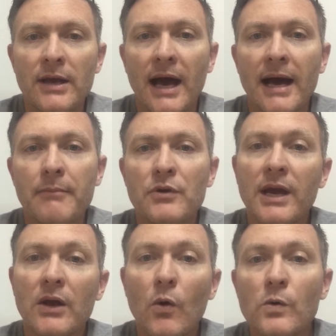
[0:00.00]
Um, you
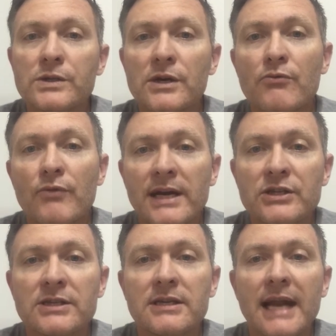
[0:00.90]
can also
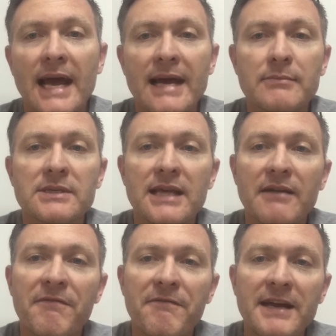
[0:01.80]
register names that
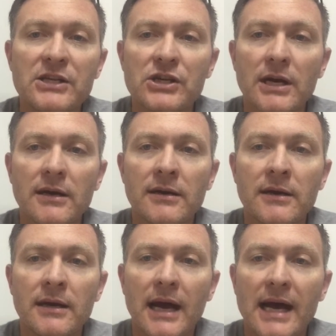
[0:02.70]
feature
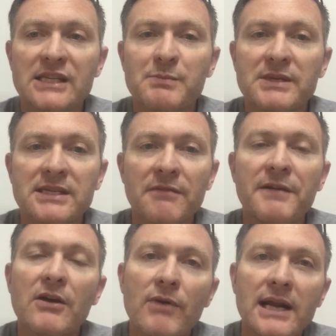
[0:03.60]
uh,
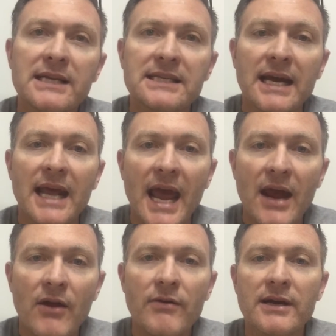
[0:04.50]
specific real estate
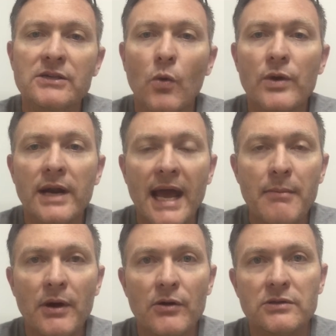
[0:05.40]
areas or
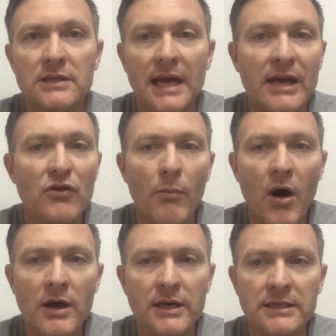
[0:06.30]
neighborhoods in your
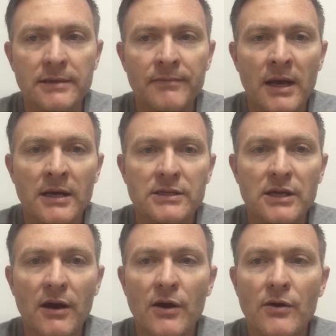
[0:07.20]
market.
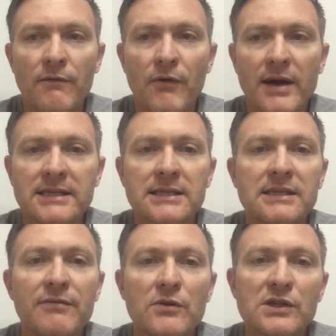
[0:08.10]
So, for instance,
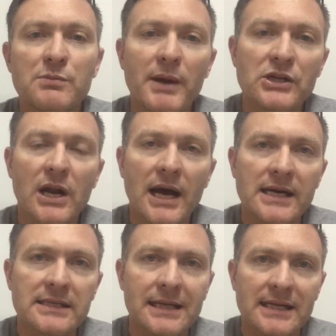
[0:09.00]
if you
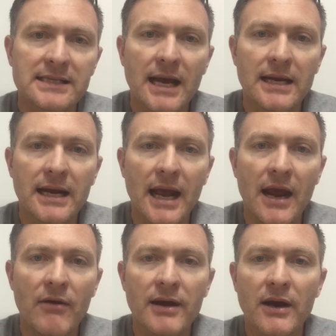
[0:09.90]
specialize, let's say, in an
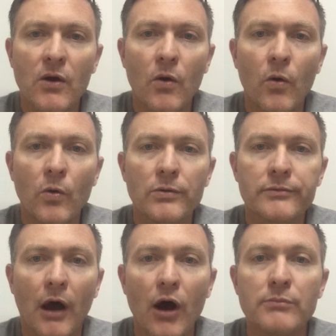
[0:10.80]
area
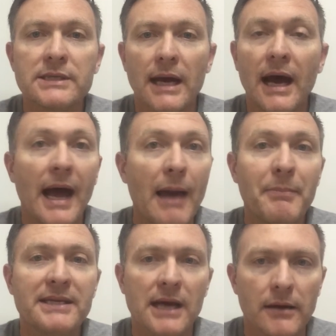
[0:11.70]
called Home to, uh,
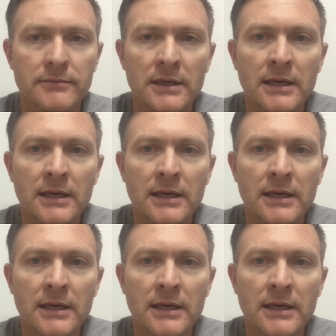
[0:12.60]
Happy Town,